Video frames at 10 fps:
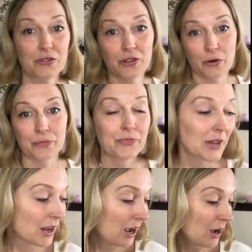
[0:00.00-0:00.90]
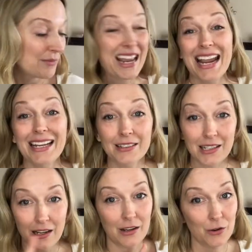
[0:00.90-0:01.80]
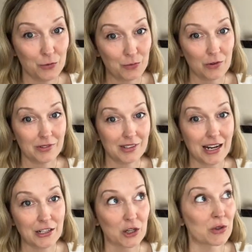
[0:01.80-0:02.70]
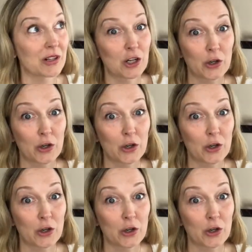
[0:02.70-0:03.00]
So, and side note,